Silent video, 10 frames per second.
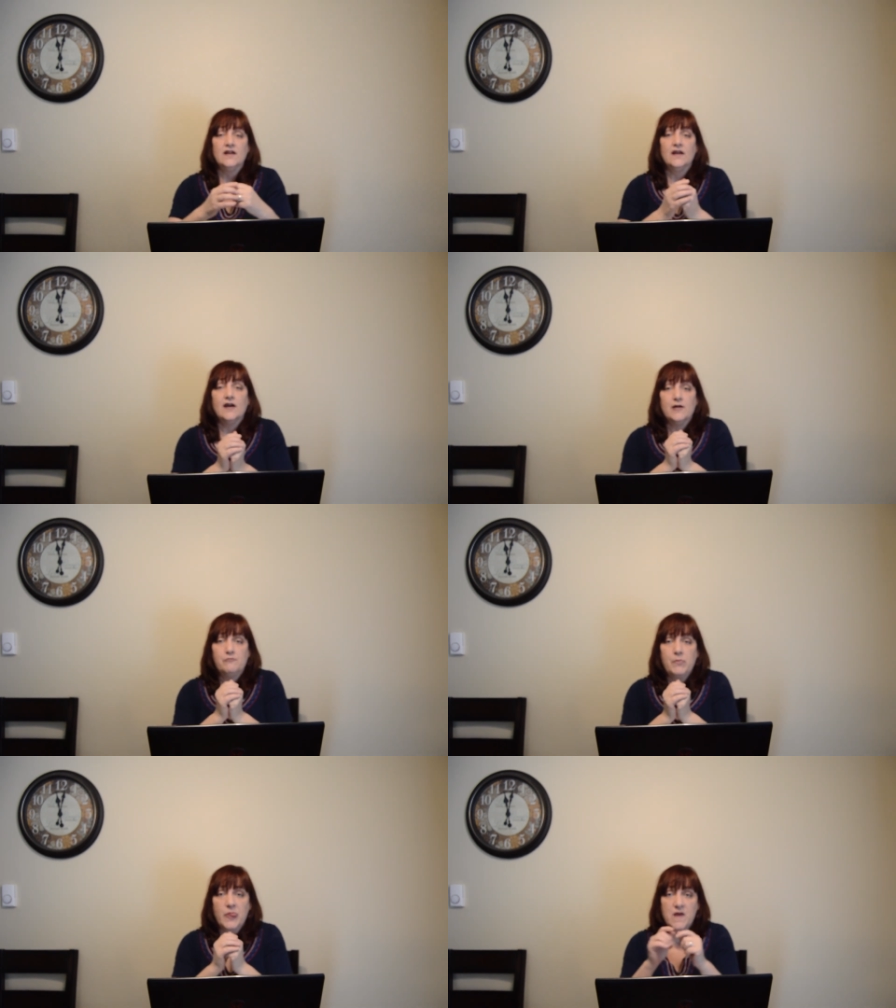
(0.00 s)

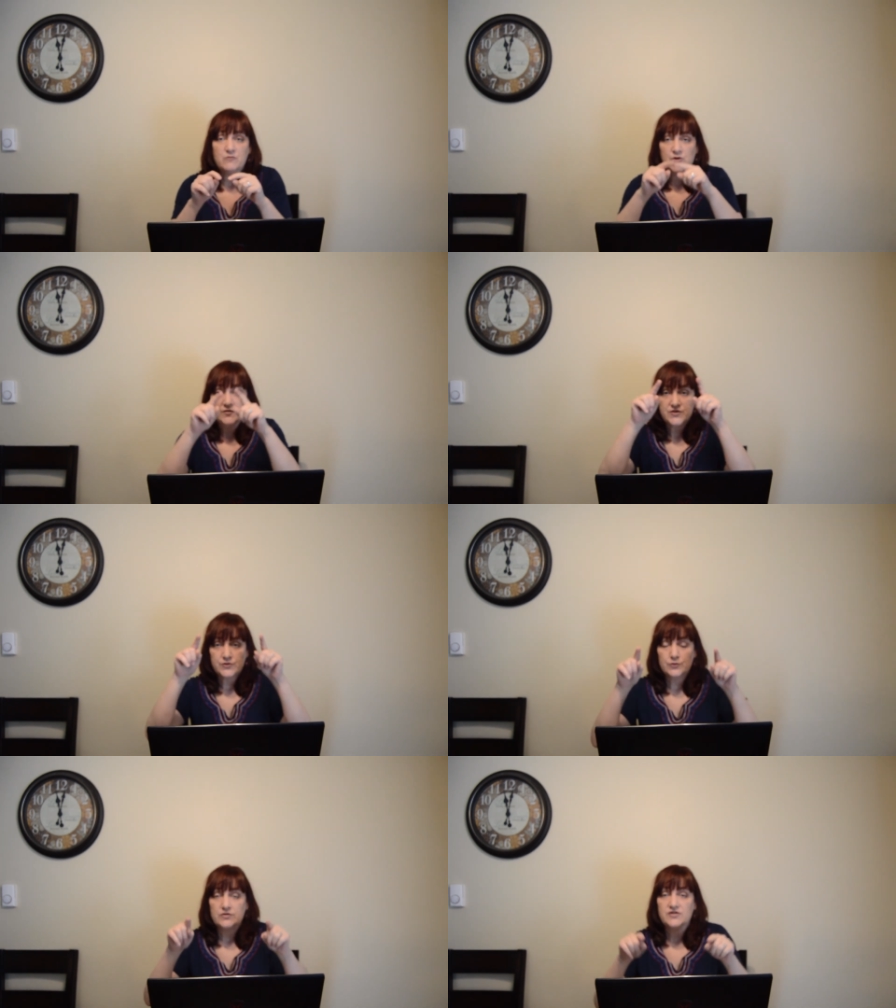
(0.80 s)
that moves
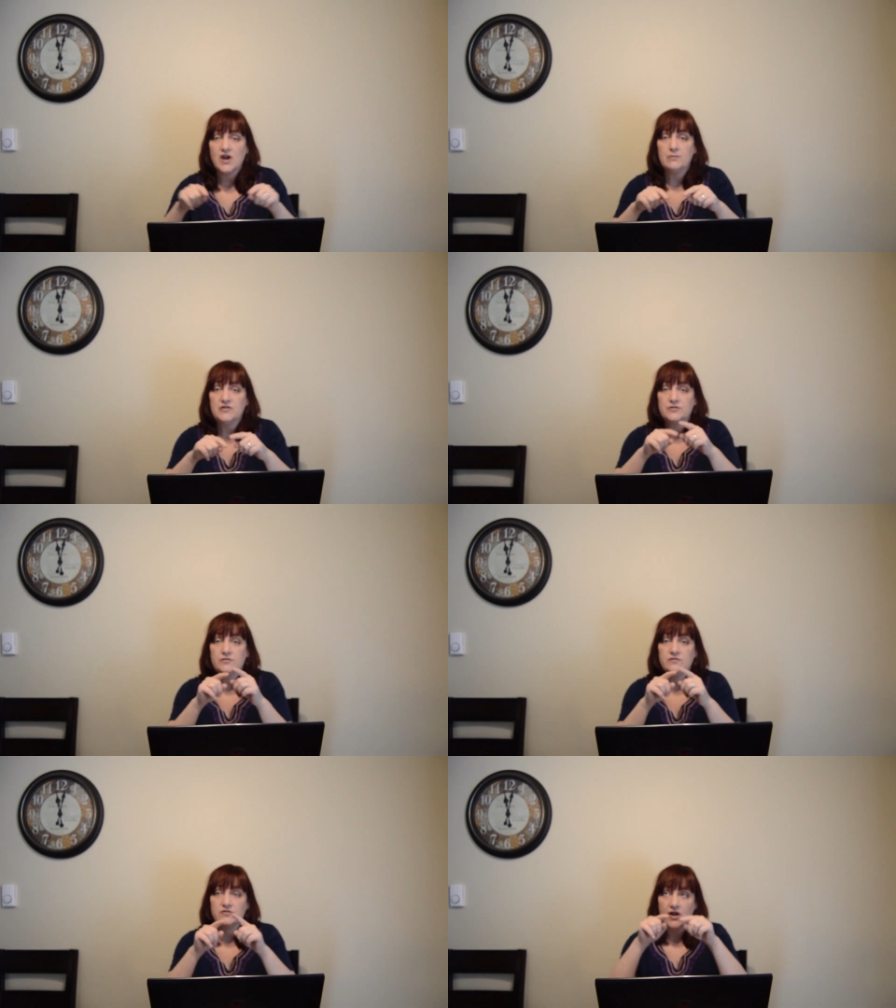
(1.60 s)
through the top of
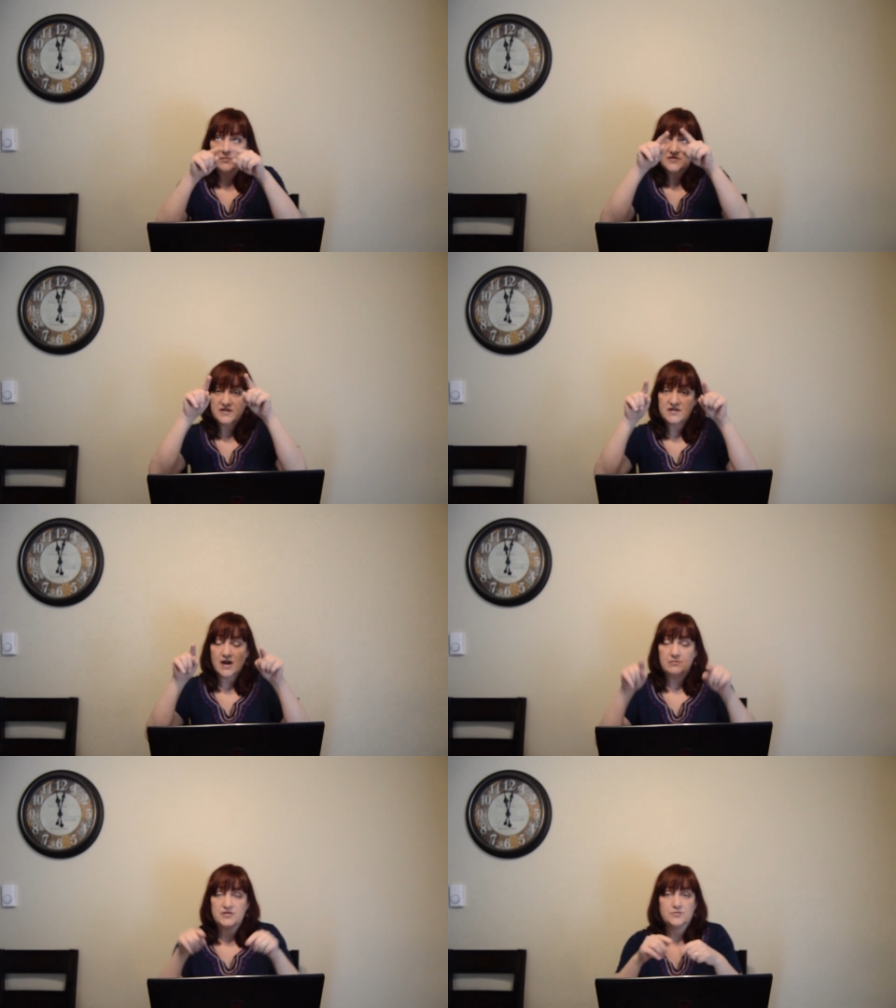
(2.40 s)
up to the
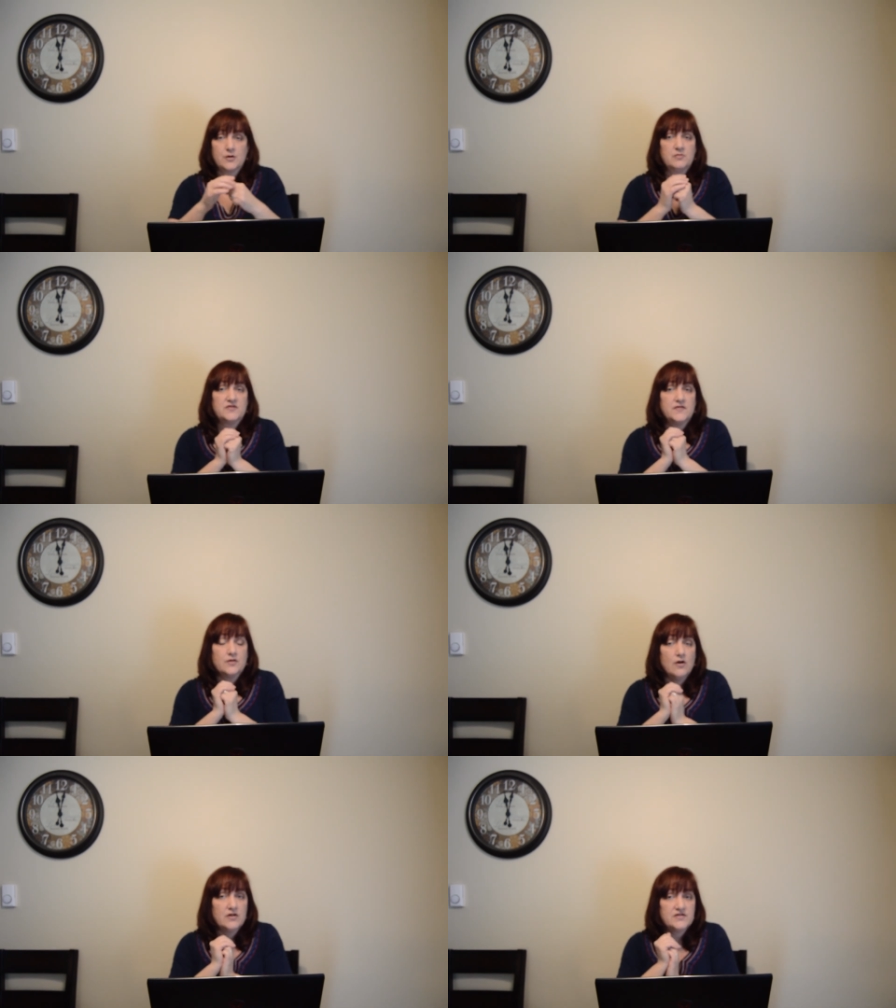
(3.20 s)
top of the
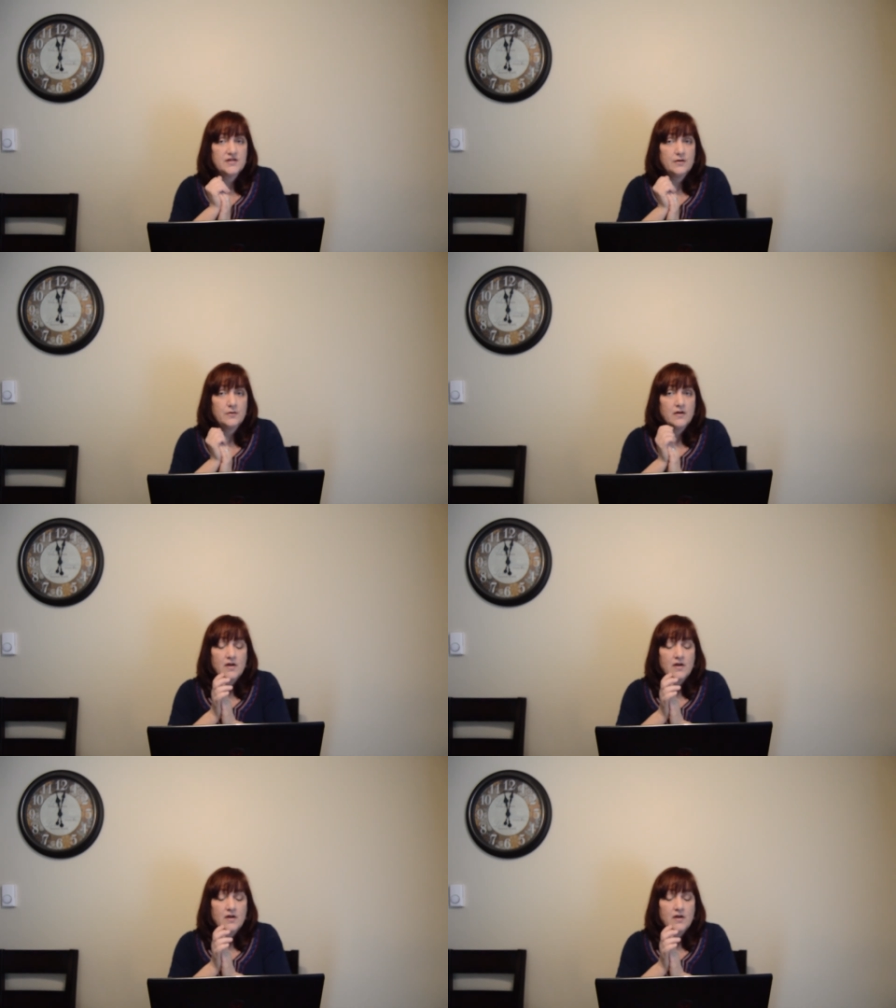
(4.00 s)
troposphere also.